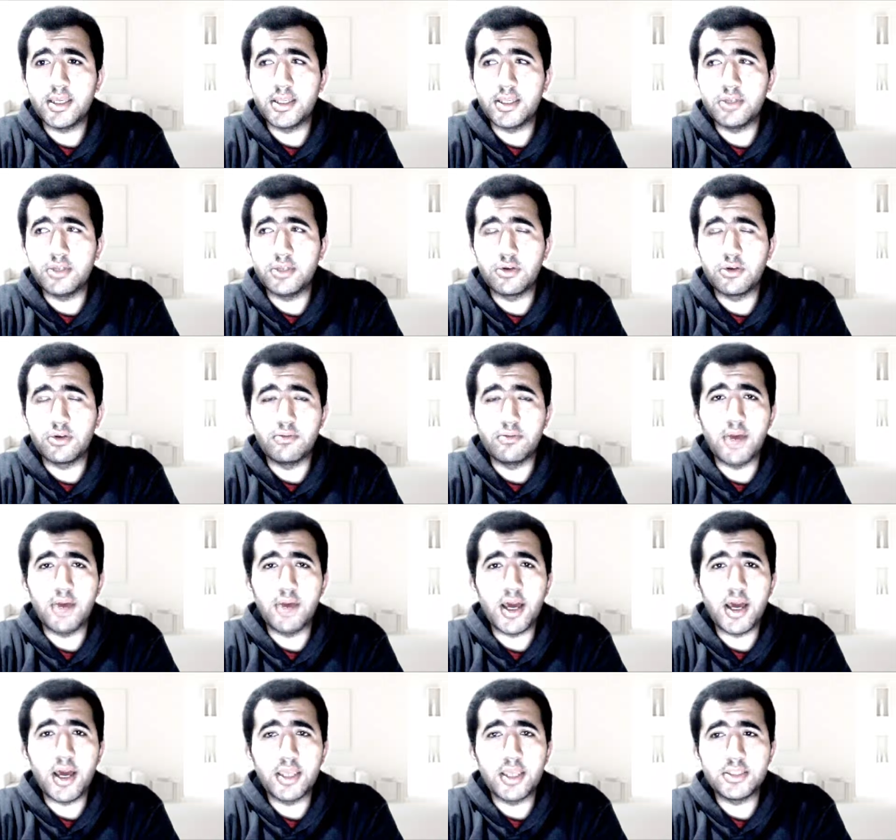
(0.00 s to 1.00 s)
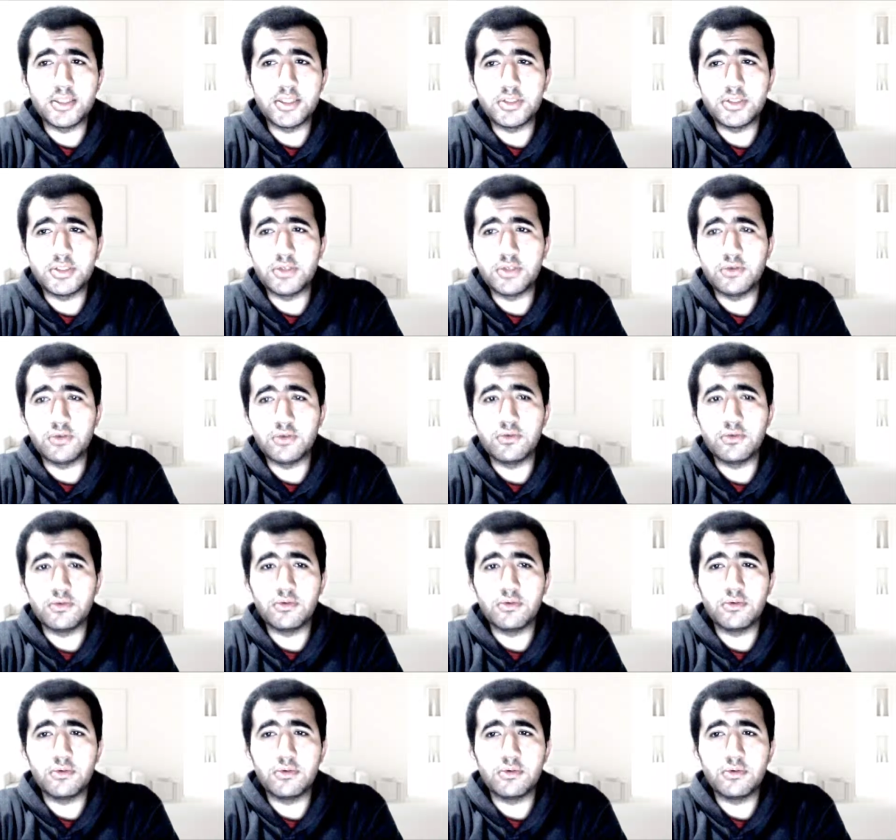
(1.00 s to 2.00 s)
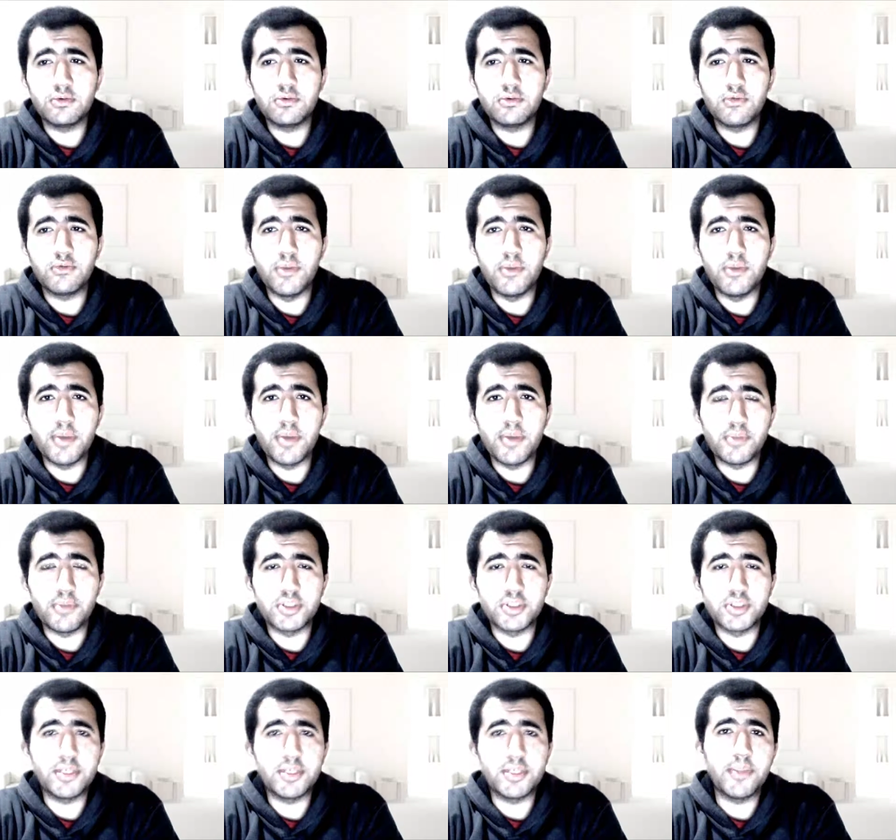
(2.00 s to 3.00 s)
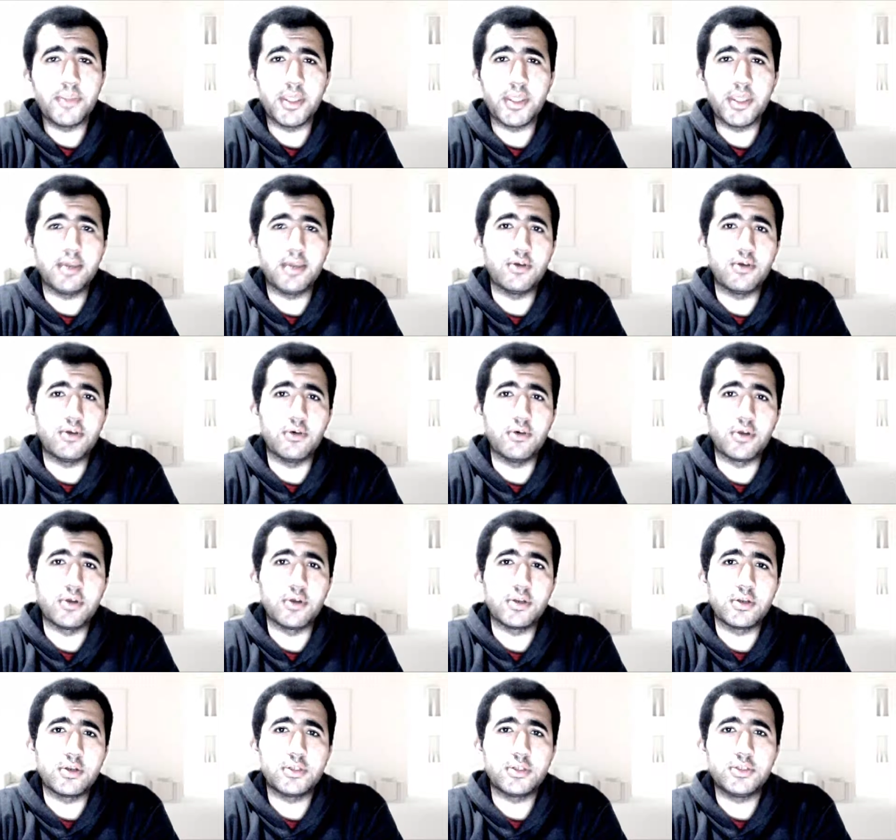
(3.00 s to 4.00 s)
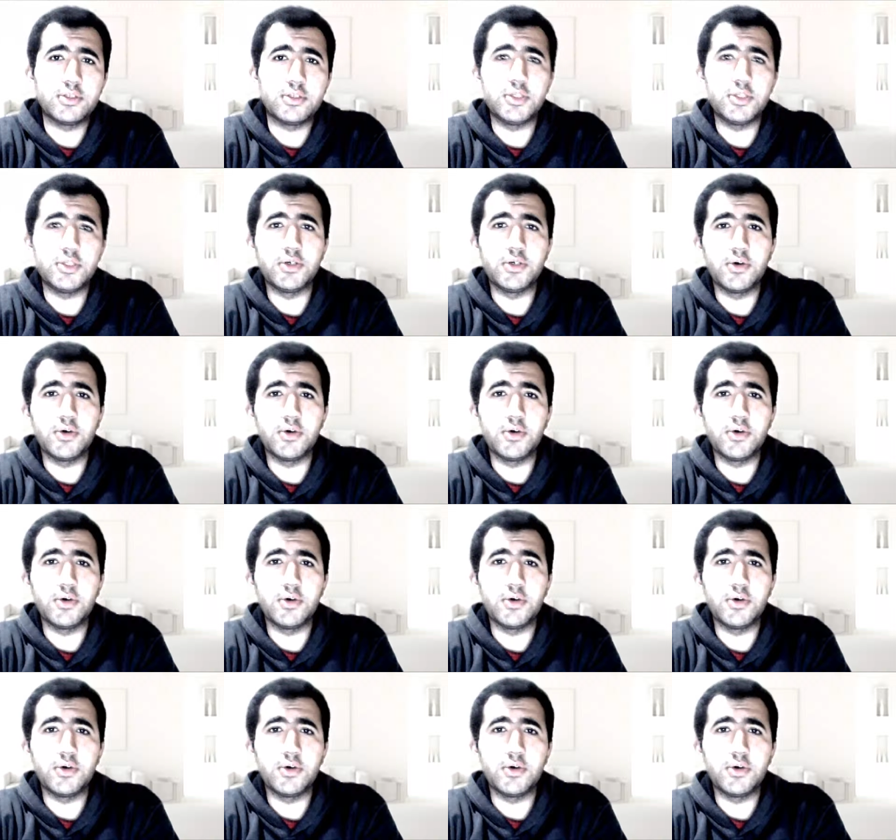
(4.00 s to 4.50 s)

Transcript: mind to remember something or to